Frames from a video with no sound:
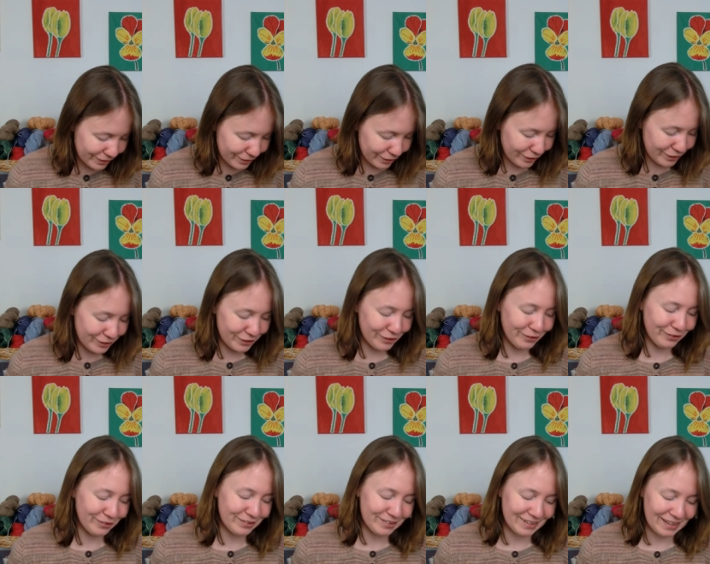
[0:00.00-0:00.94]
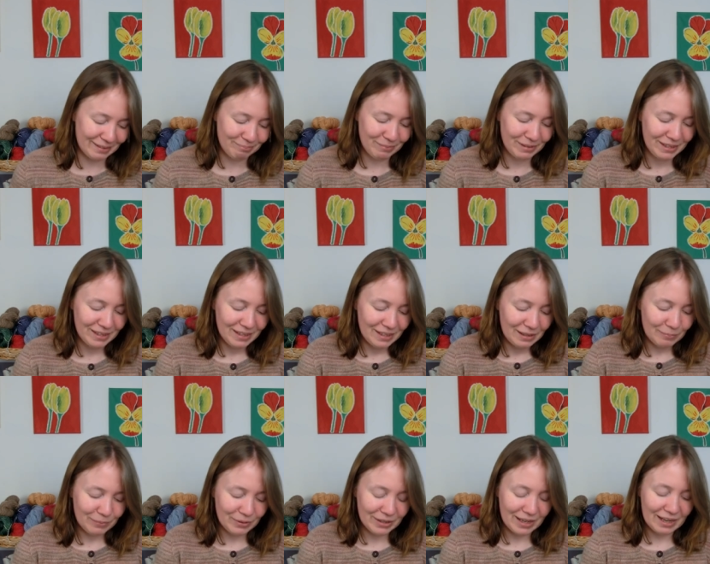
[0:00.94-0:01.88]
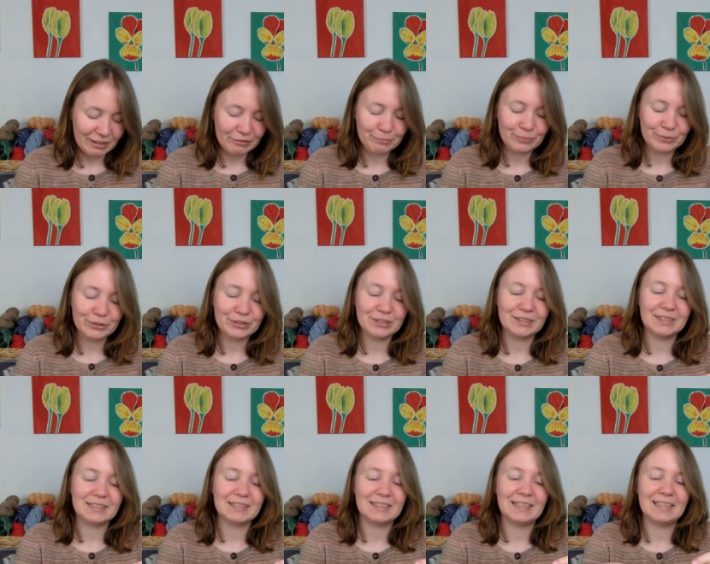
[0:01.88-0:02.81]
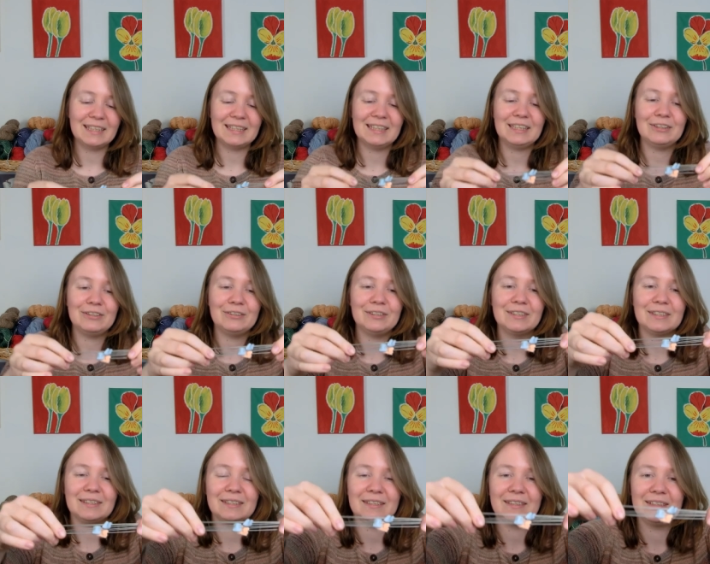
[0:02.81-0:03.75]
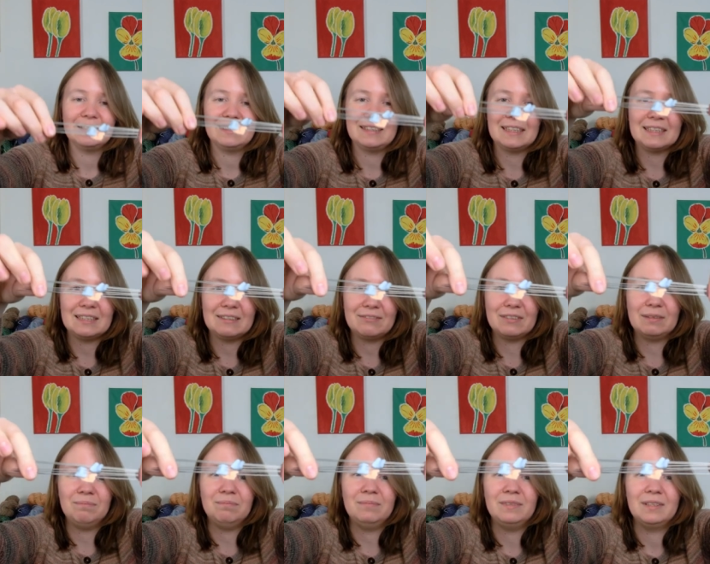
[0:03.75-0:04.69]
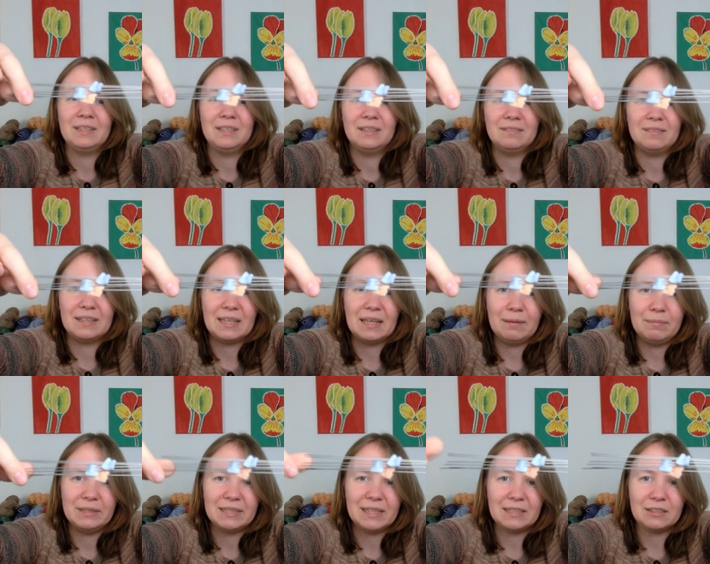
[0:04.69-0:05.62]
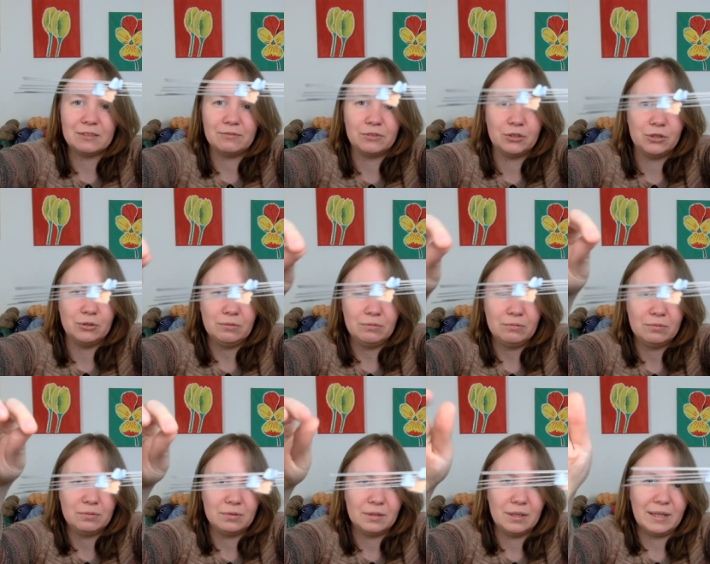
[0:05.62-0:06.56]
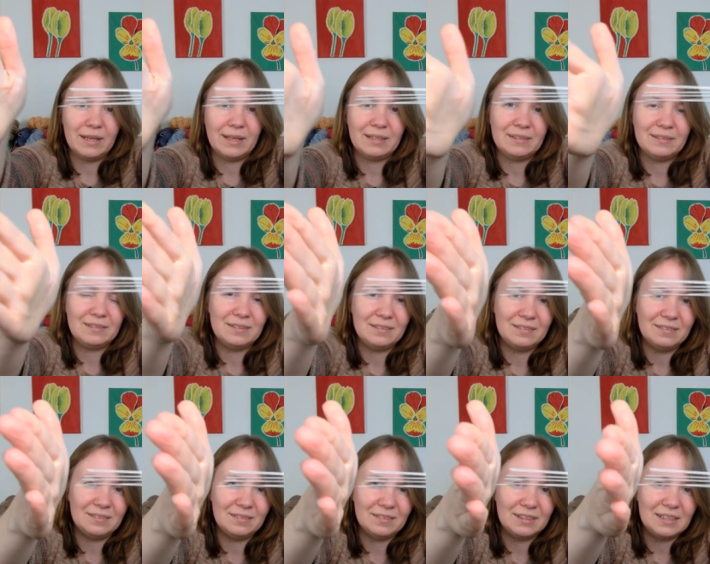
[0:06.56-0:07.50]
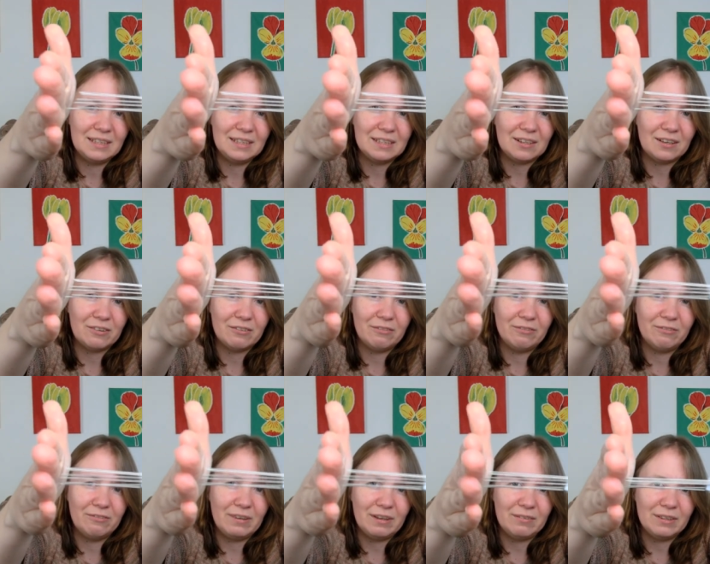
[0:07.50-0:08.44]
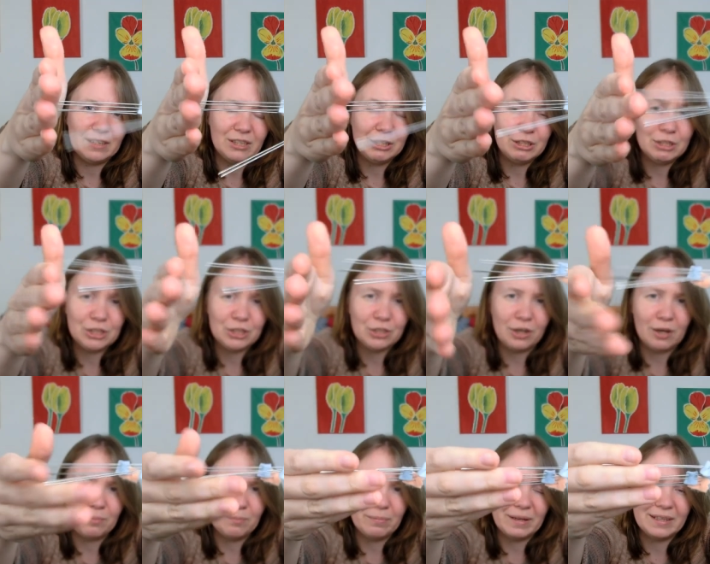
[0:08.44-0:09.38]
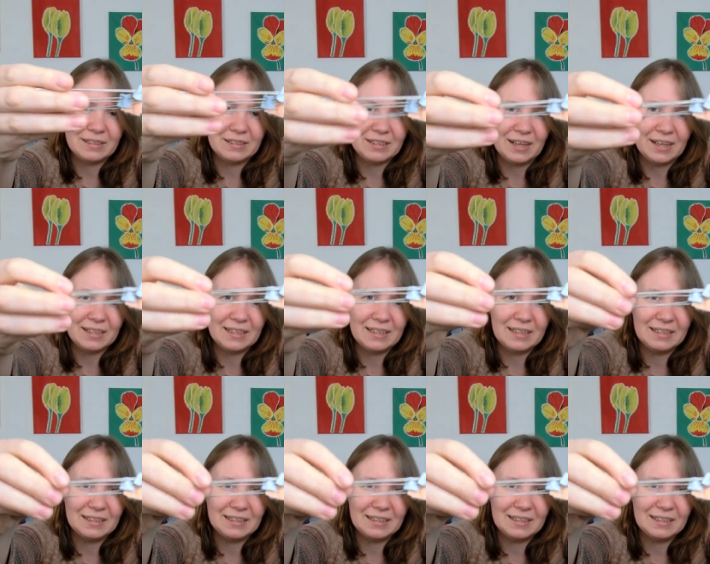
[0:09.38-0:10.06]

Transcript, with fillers: such a long time. But I've purchased knitting needles, six of them. They came in sets of two, and these are very sharp and tiny